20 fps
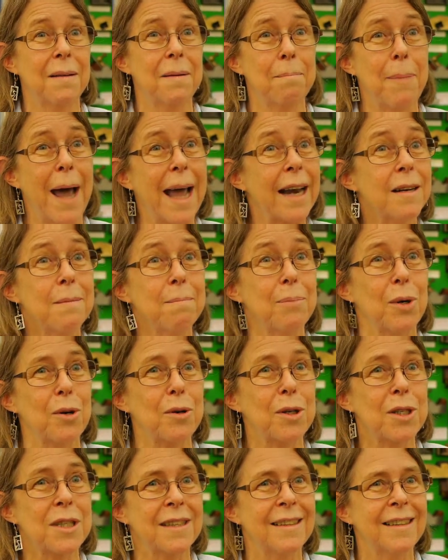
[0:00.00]
pattern
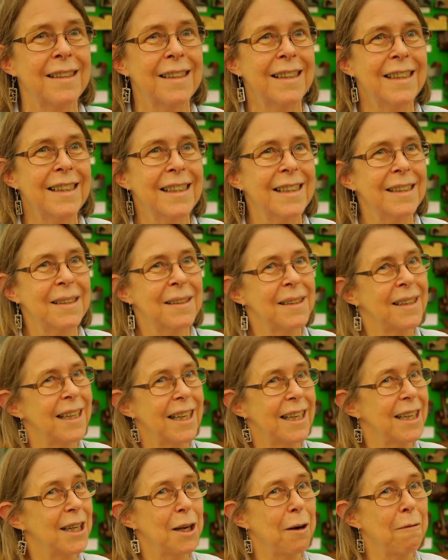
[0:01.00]
books
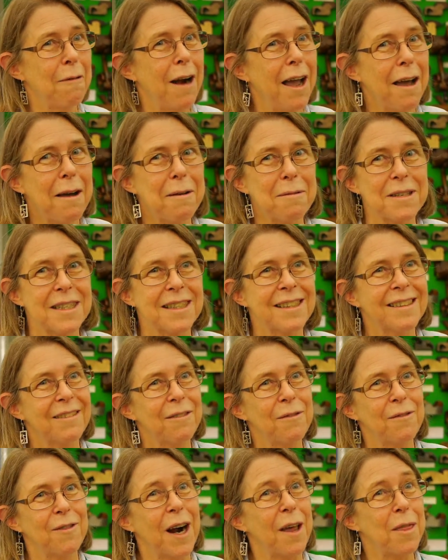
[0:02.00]
kicking around
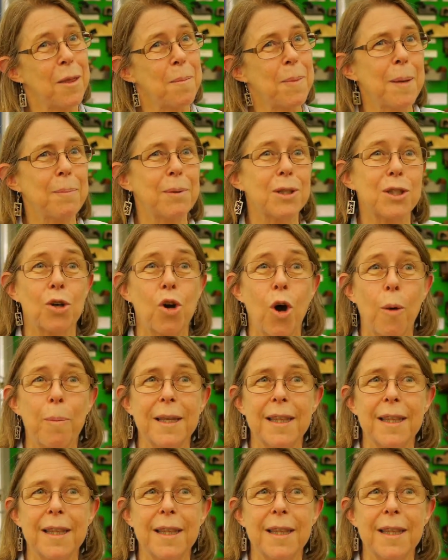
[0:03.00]
for other people to copy